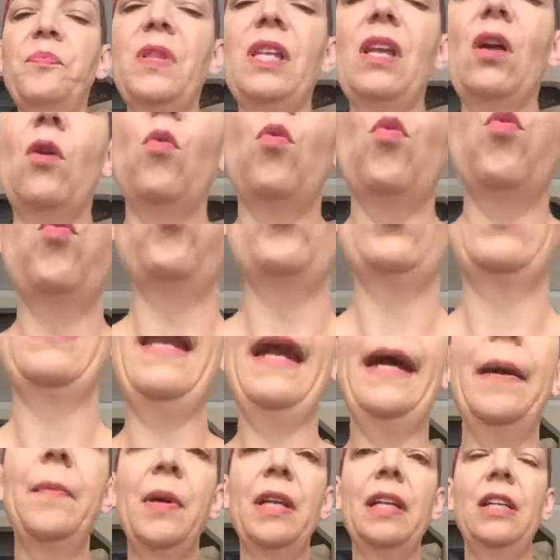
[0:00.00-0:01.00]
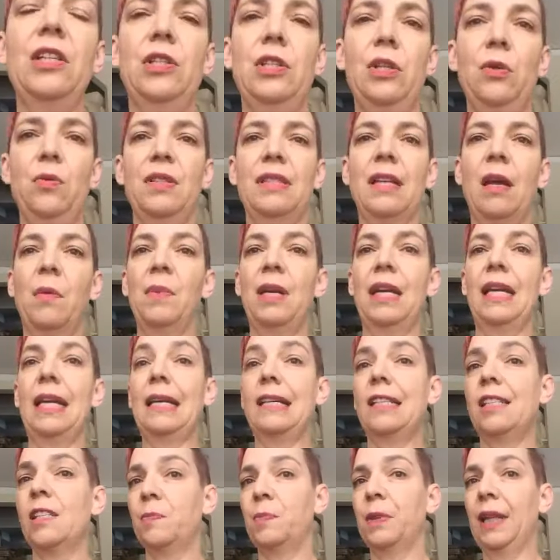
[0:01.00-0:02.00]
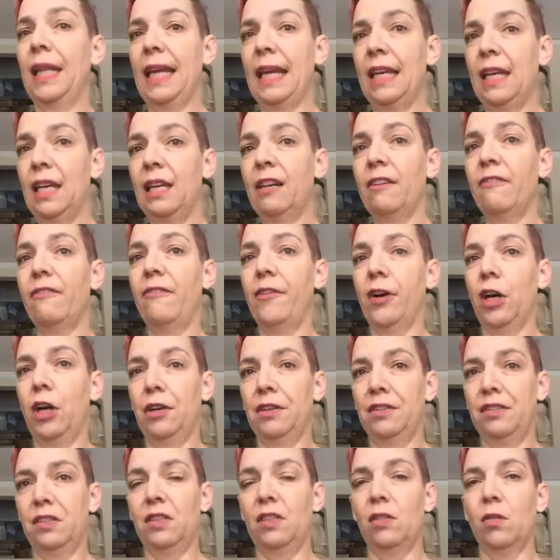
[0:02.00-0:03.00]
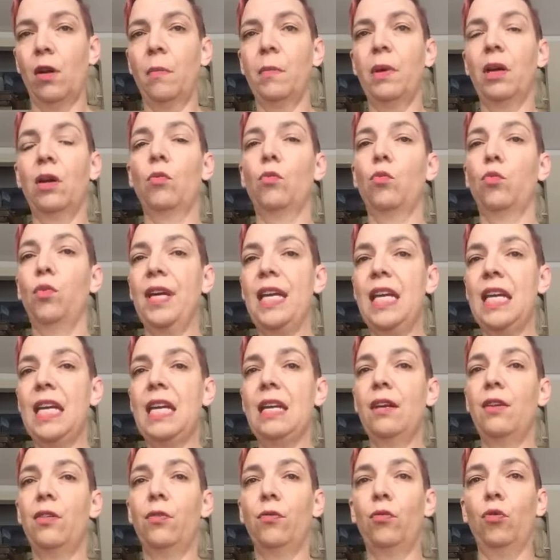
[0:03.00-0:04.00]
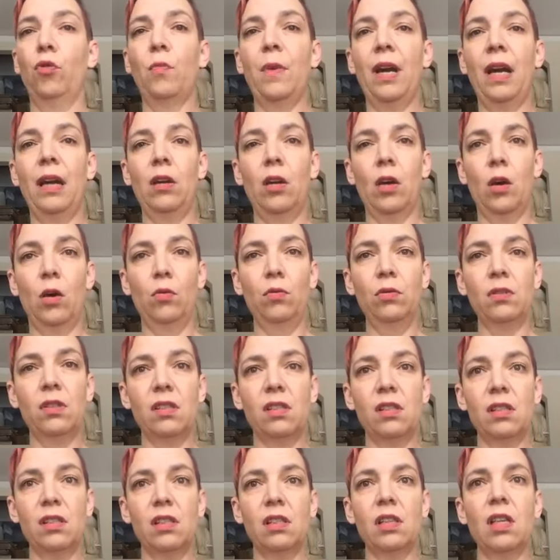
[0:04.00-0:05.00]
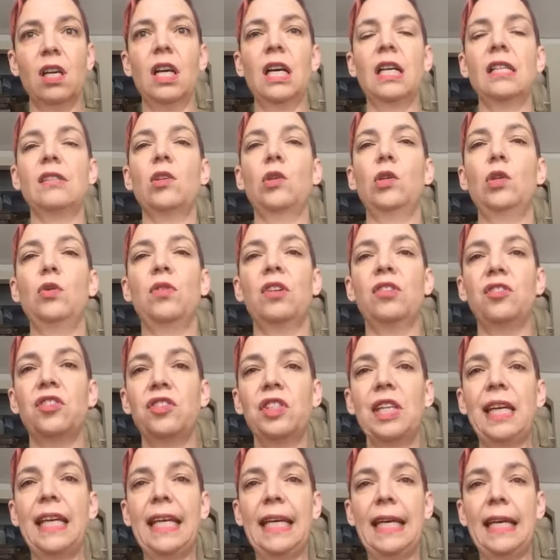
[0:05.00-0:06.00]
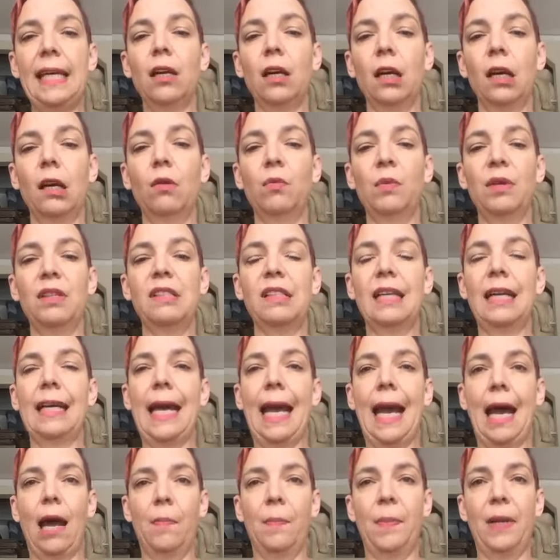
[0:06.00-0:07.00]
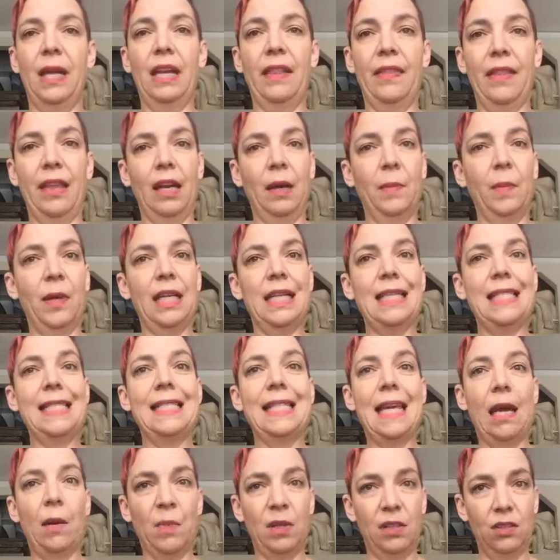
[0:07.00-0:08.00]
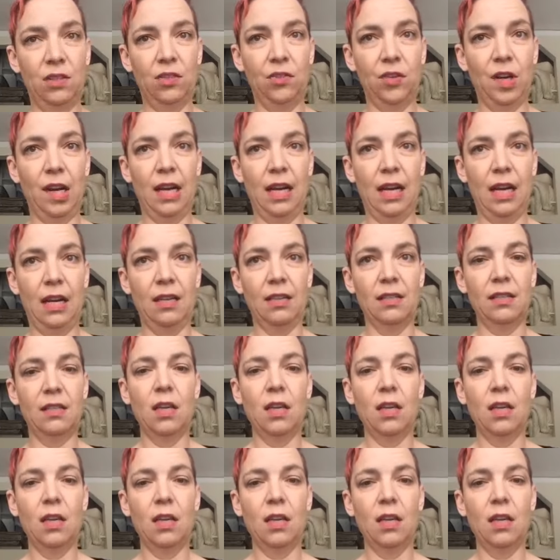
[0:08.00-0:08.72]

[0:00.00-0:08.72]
what I'm going to do is I'm going to explain it first. So I'm going to read through my notes so you can just hear what's going to happen, and then I'm going to demonstrate it.